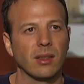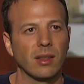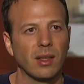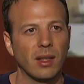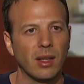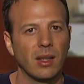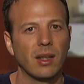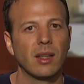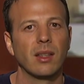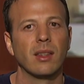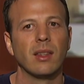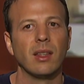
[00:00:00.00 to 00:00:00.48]
and
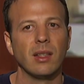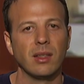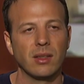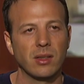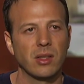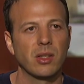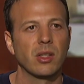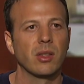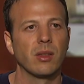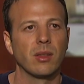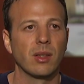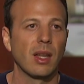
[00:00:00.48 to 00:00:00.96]

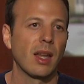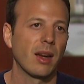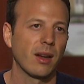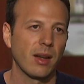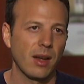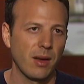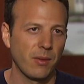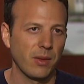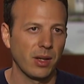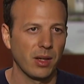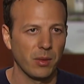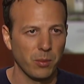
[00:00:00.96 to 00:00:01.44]
these not
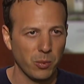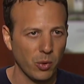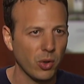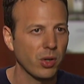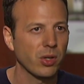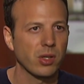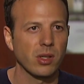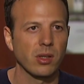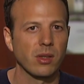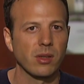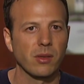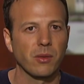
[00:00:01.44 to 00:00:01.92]
having
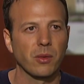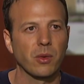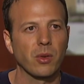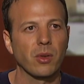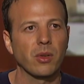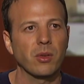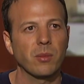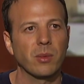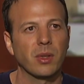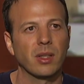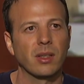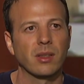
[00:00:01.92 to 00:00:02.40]
abortions, of
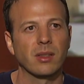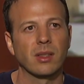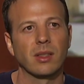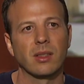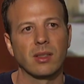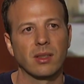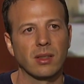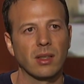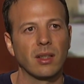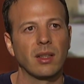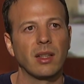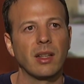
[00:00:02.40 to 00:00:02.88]
course, because
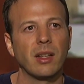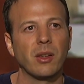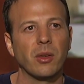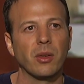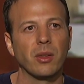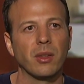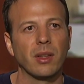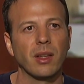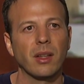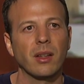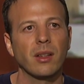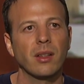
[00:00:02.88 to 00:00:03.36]
it's
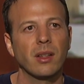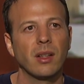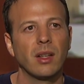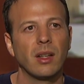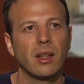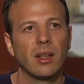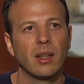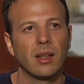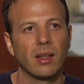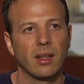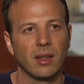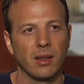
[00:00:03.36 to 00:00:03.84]
illegal there
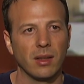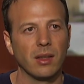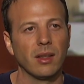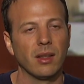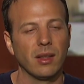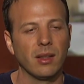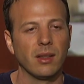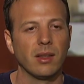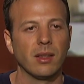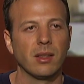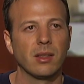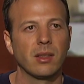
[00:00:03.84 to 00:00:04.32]

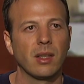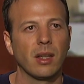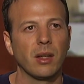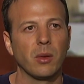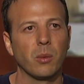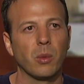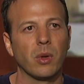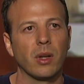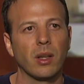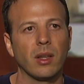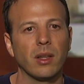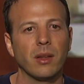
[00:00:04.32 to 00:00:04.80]
in the
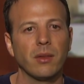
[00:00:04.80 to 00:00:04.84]
state where